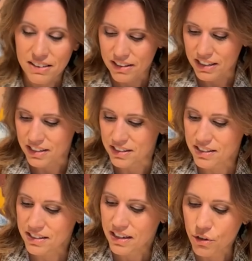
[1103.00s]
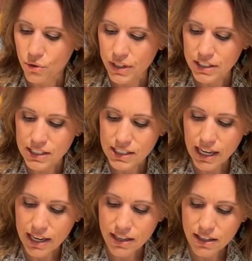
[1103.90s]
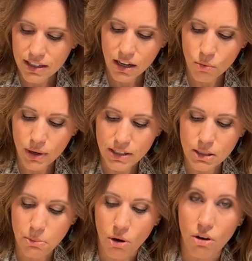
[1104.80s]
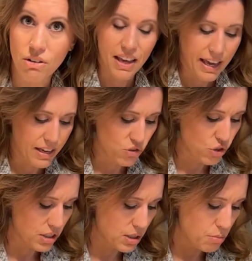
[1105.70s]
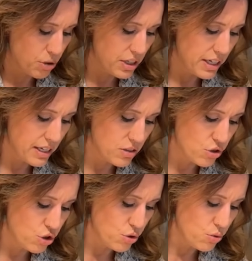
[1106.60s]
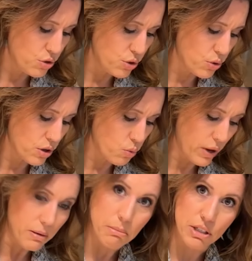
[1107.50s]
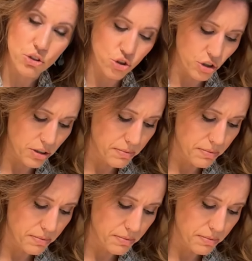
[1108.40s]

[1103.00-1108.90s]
these, you're going to take a rice ball and just put it into your wet mixture.